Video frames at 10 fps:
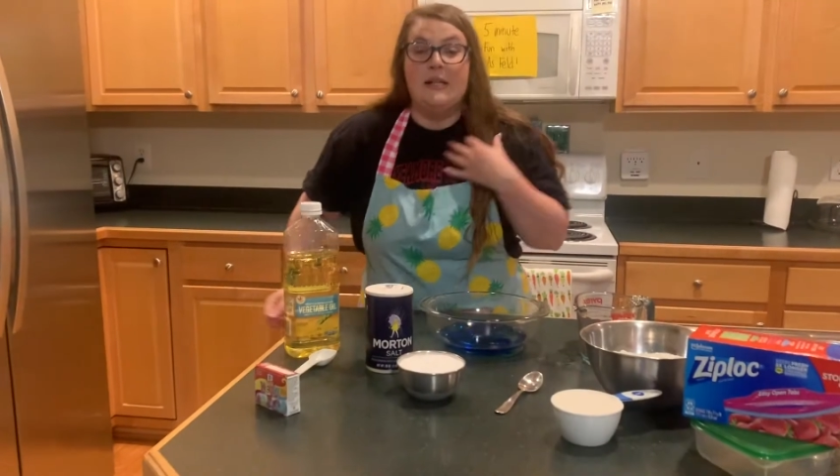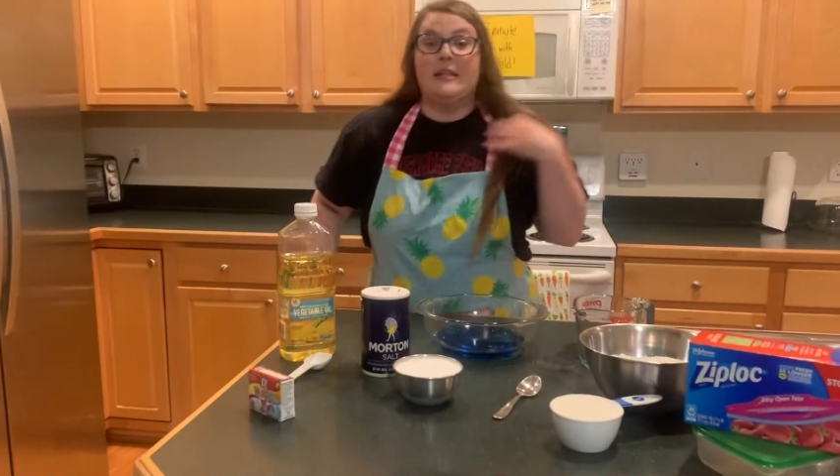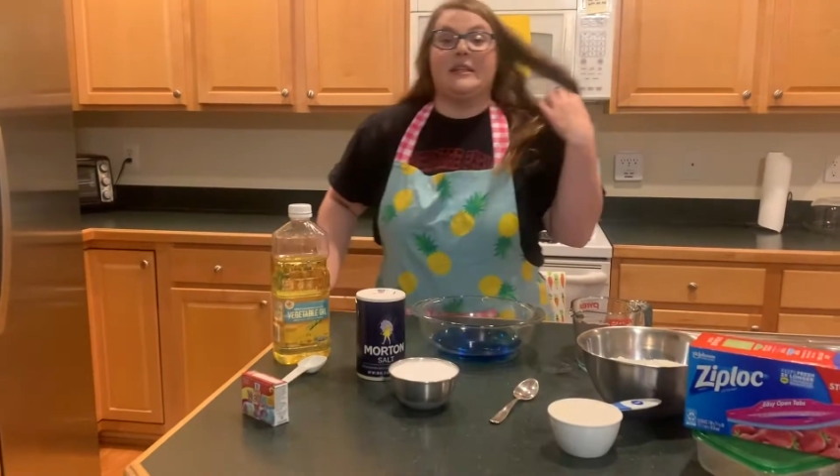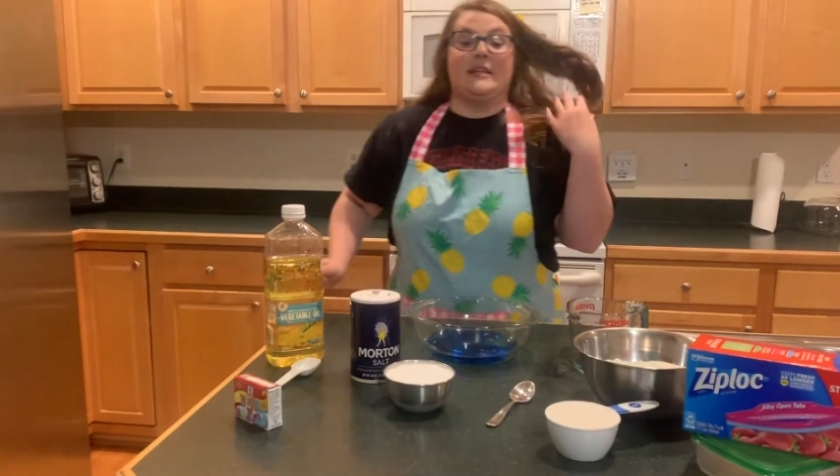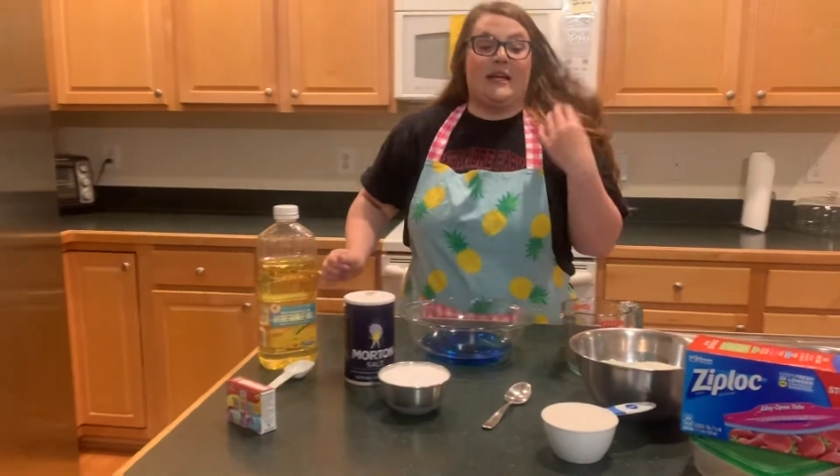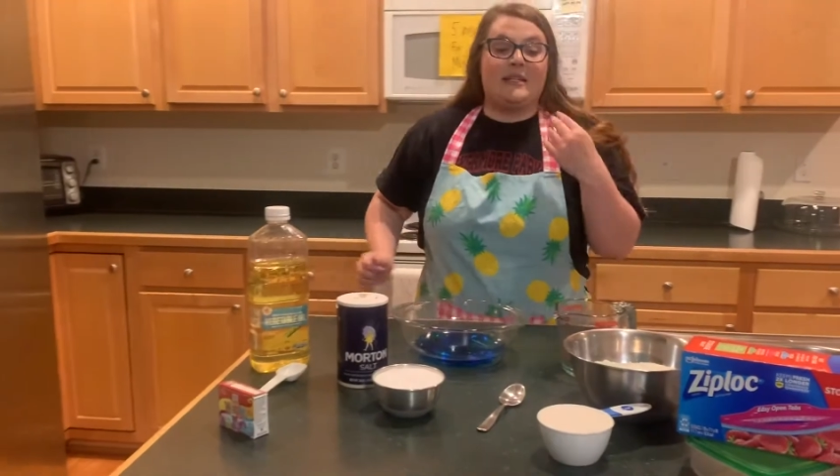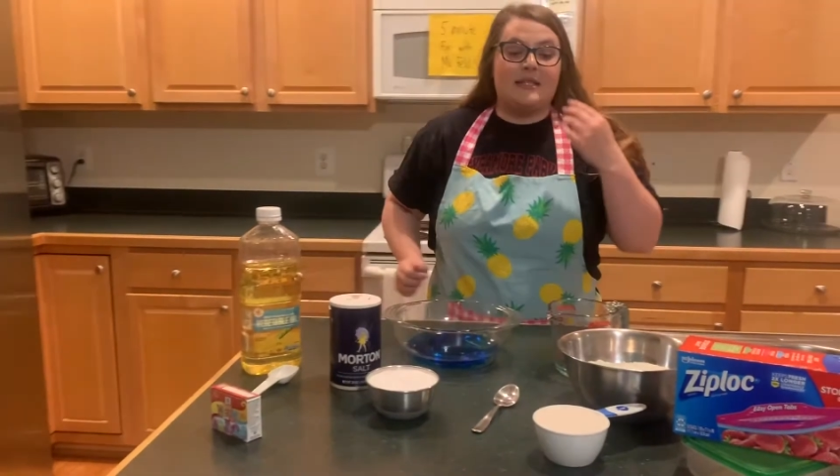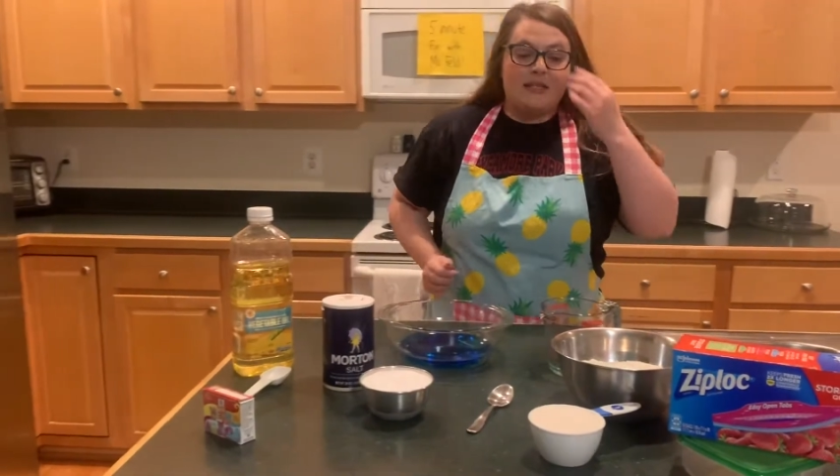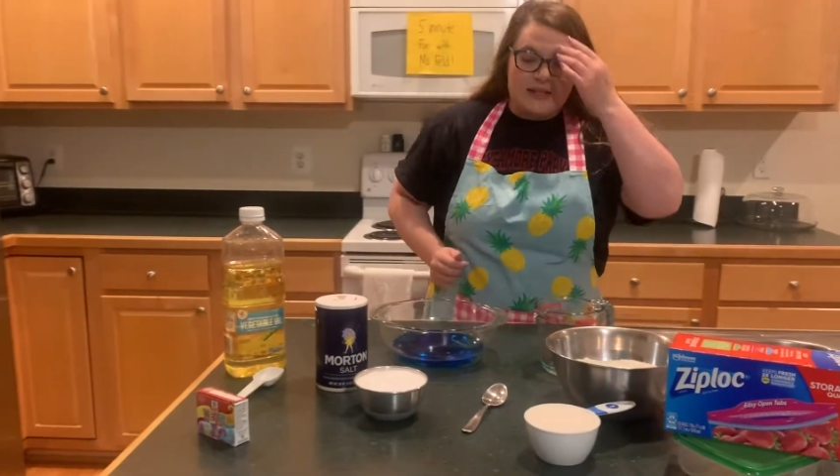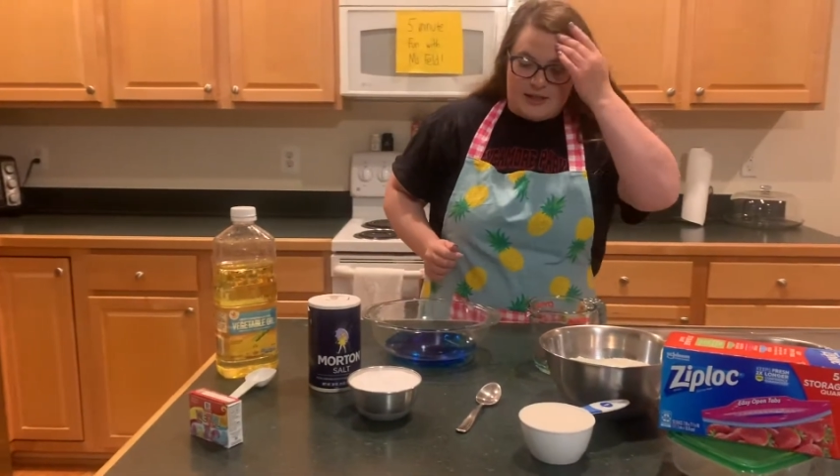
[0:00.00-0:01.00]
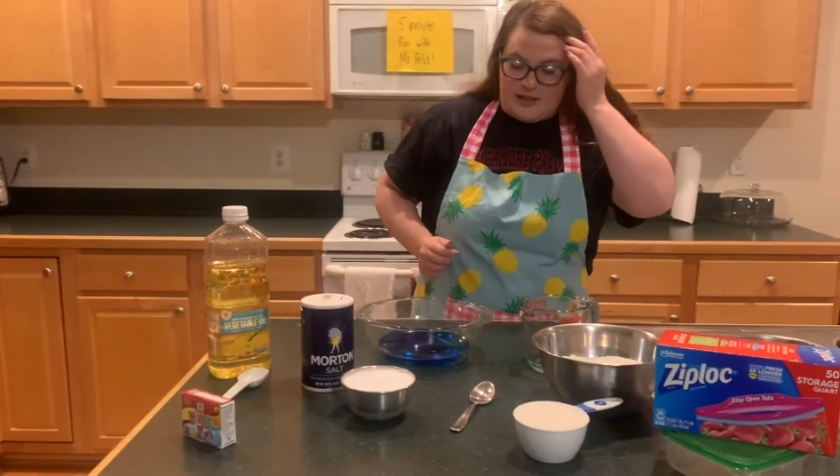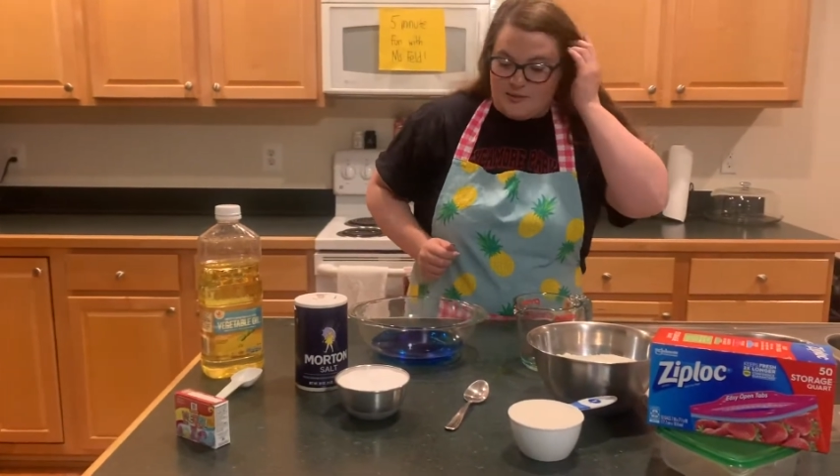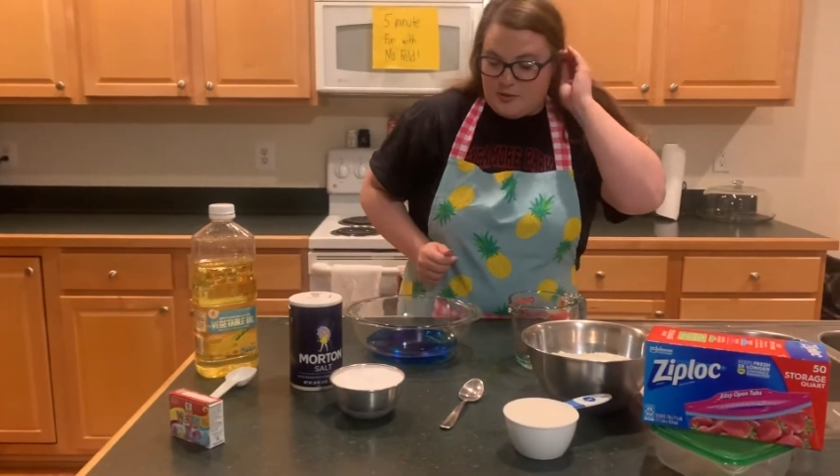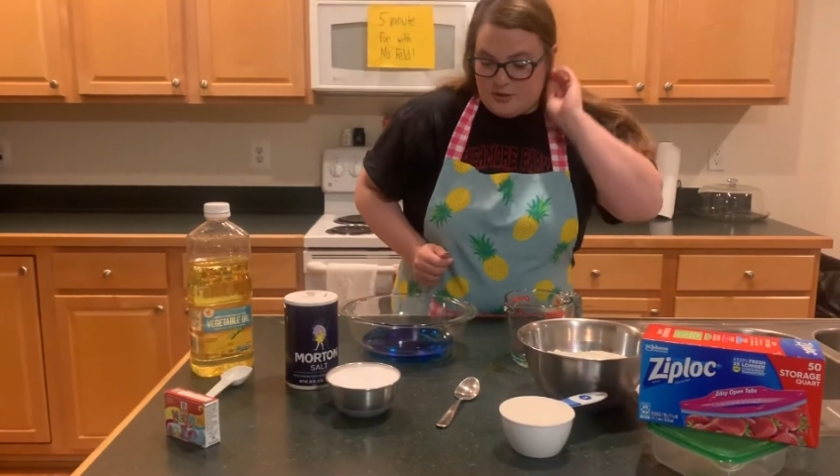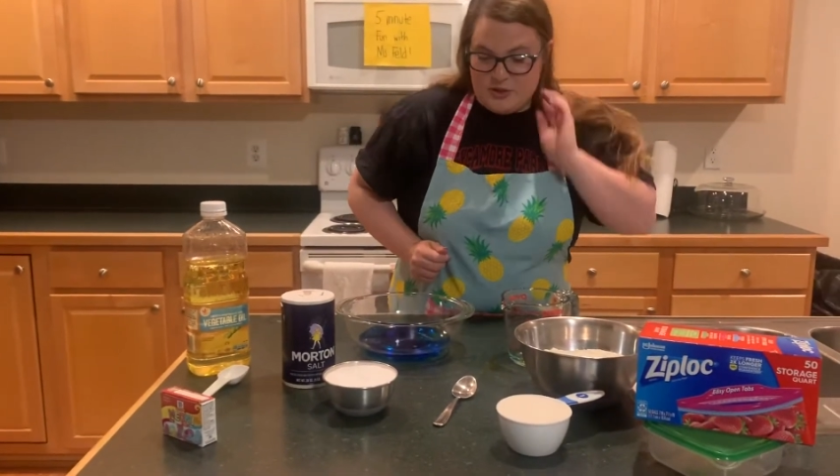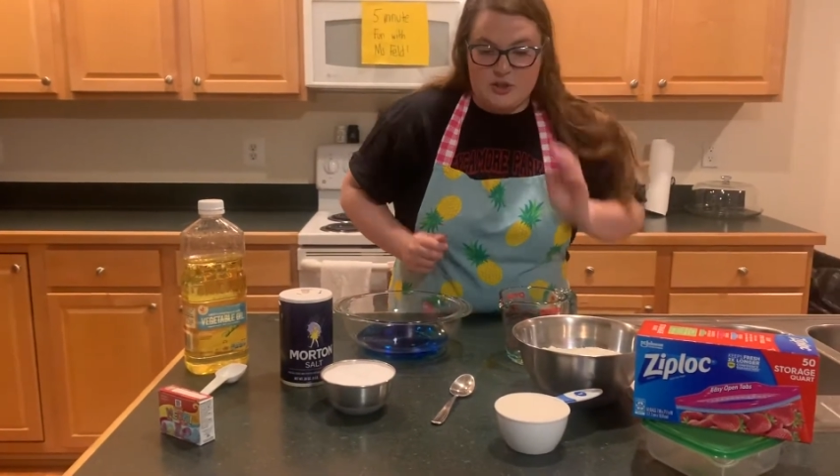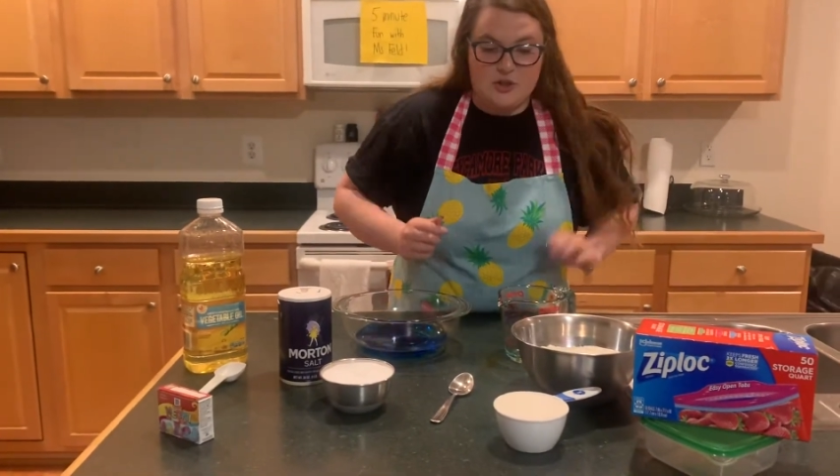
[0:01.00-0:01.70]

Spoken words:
The next thing that I'm going to